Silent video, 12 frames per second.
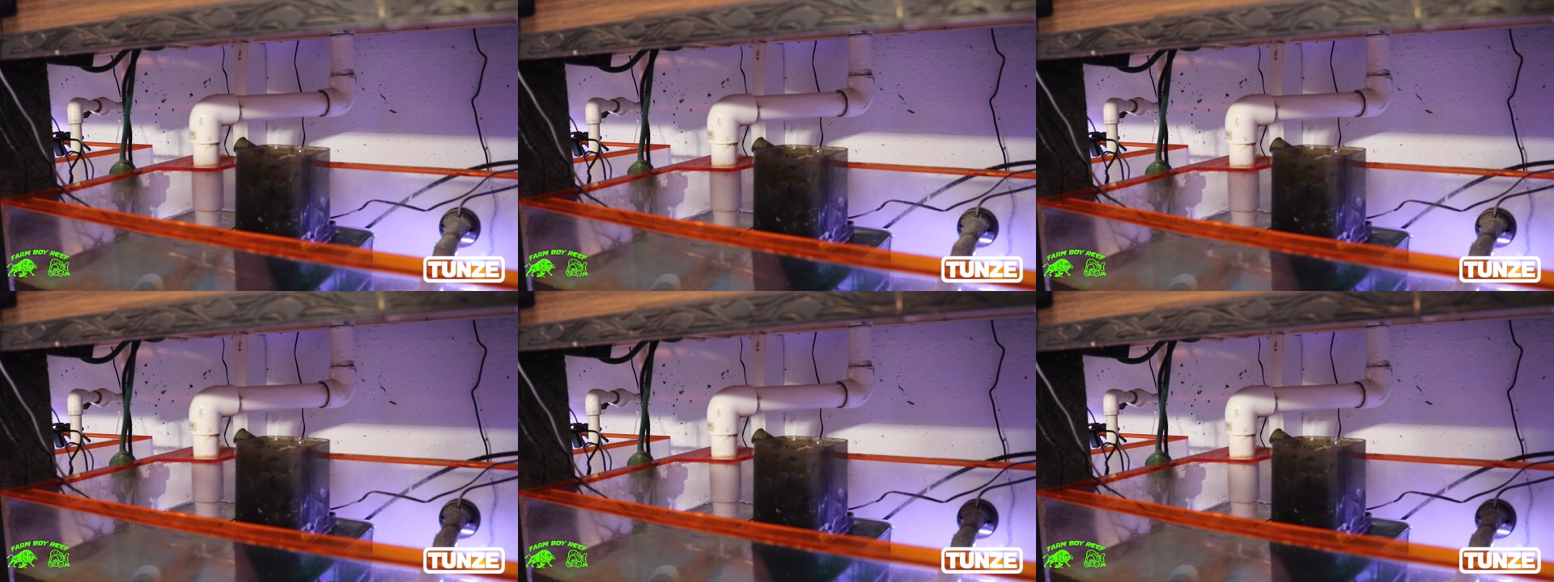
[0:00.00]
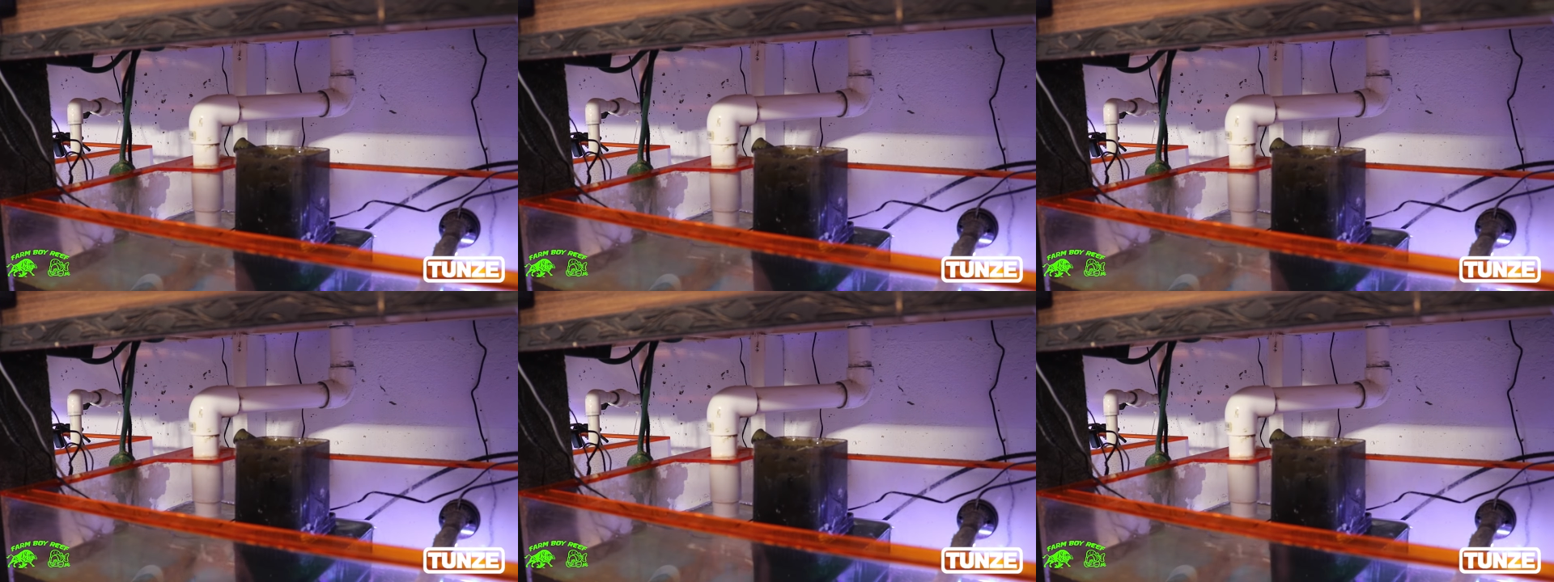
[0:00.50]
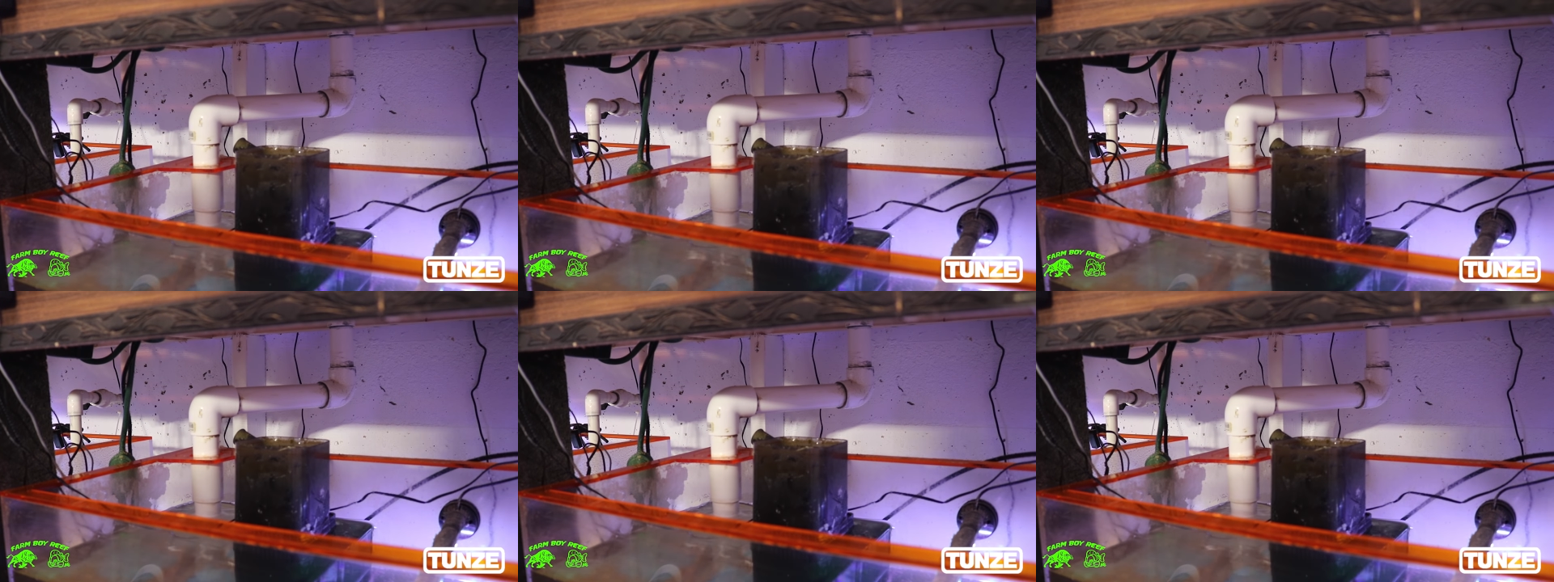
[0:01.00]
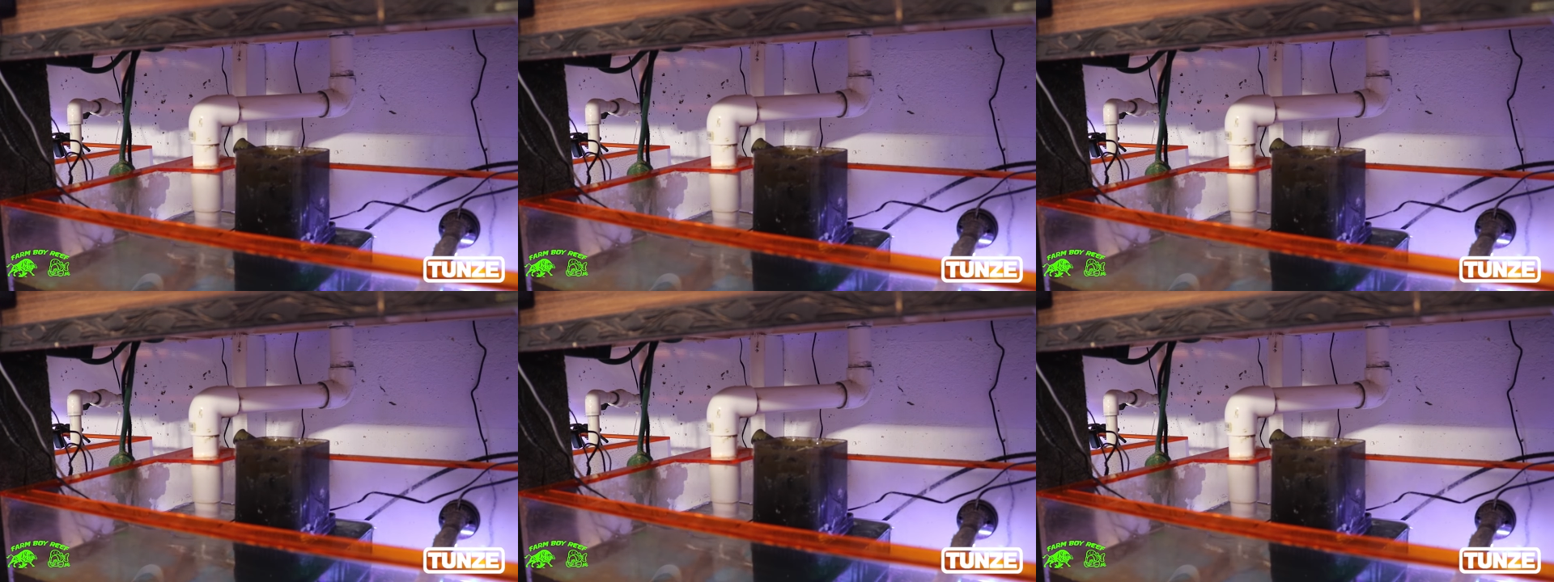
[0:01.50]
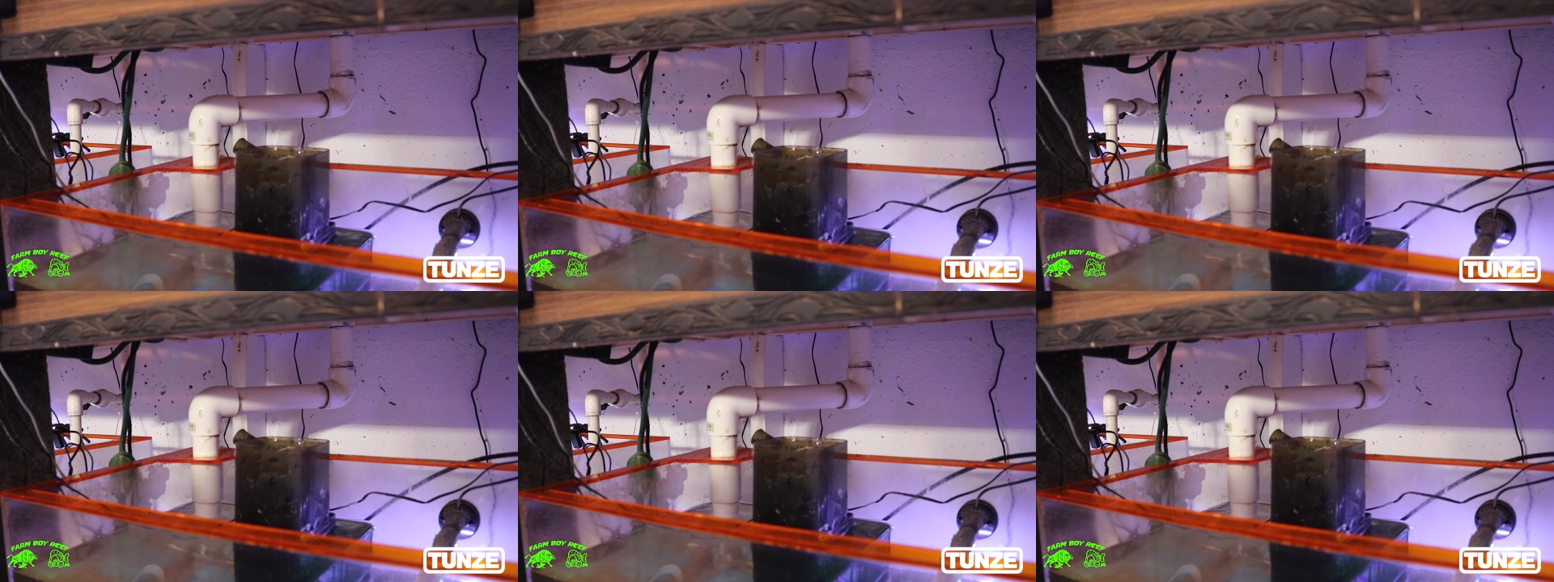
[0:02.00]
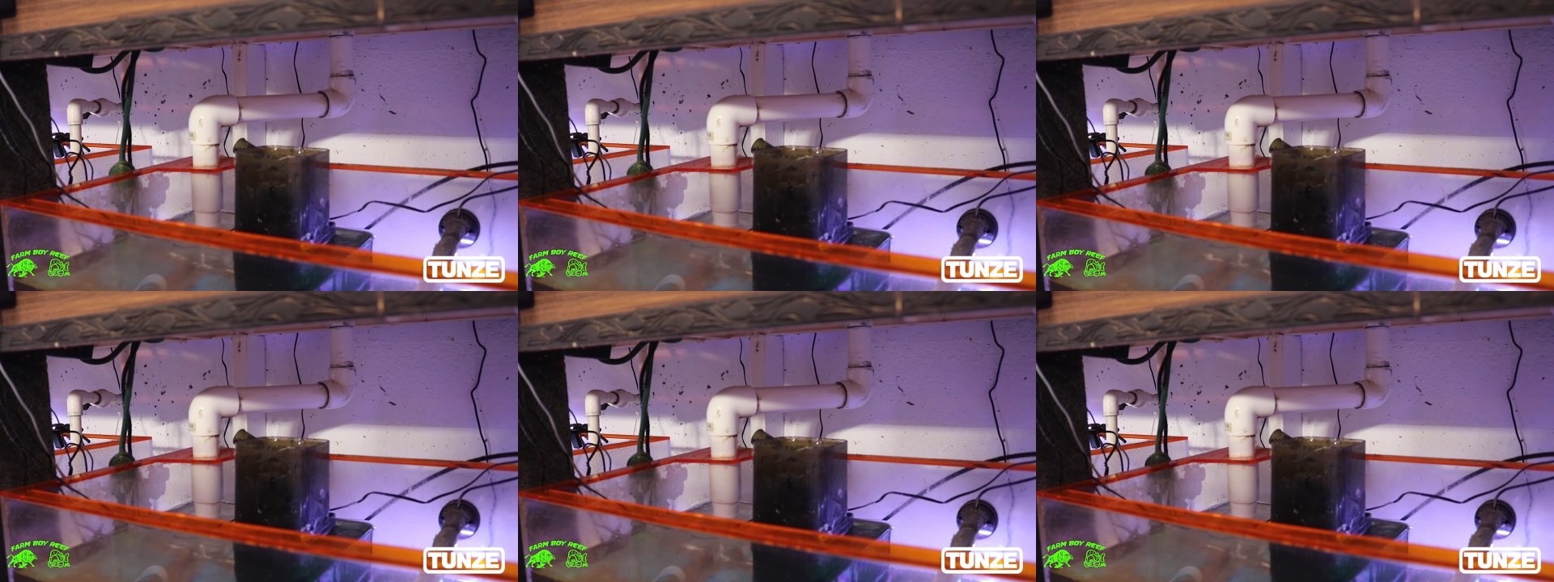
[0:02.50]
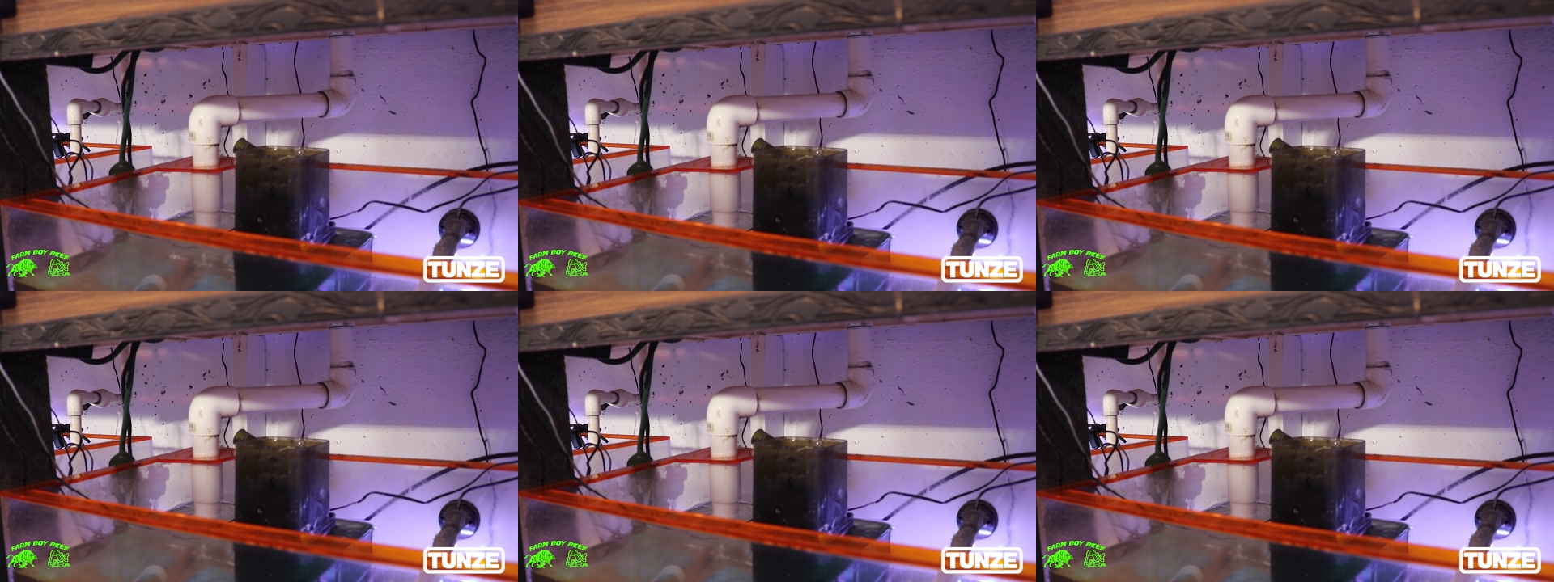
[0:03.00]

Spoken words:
No face is visible, so there are no lips to read.